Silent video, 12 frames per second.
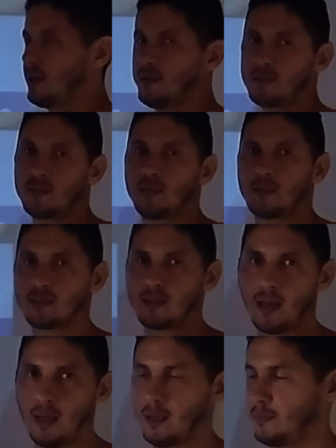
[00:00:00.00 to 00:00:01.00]
is the
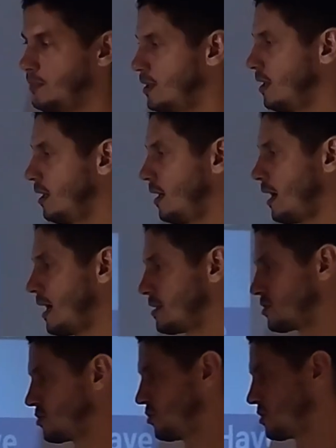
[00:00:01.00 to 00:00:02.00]
same as to